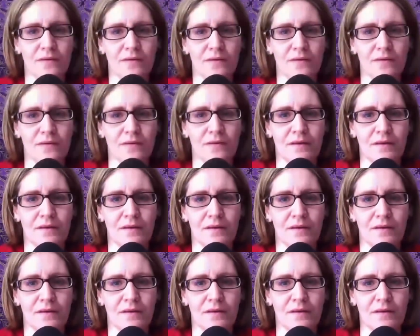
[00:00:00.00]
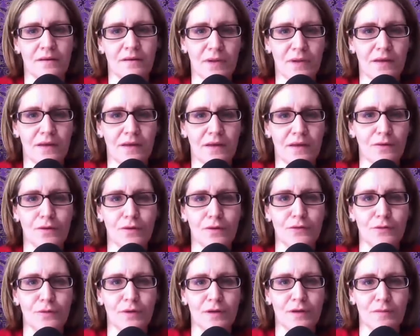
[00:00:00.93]
I always saw that but had
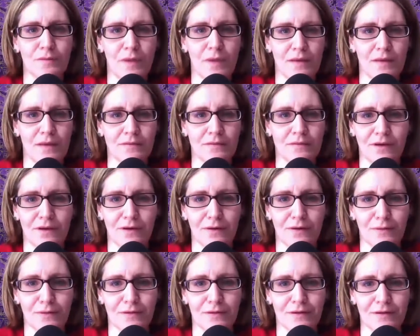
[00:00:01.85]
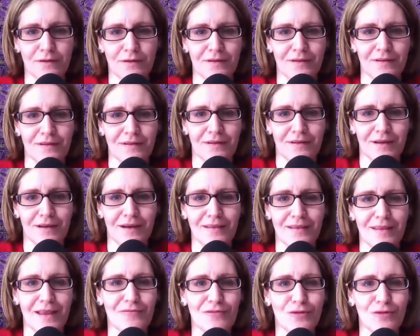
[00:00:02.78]
no clue what it meant. So
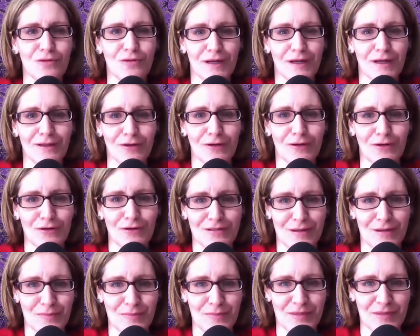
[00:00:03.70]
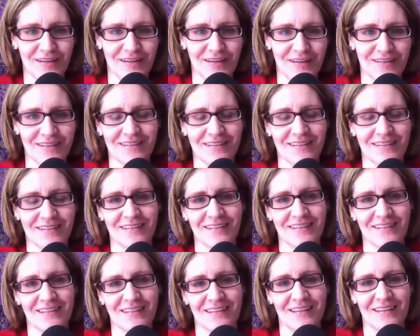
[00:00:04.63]
I love it when I learn something.
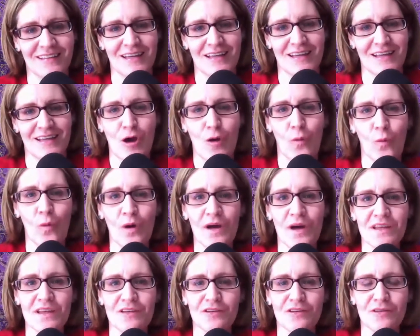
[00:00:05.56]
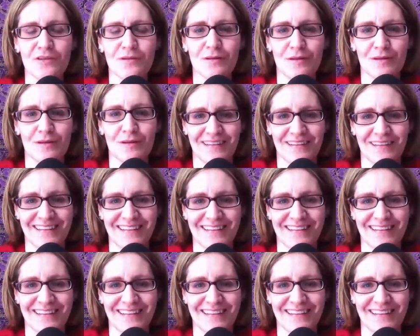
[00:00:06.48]
I'm happy to help.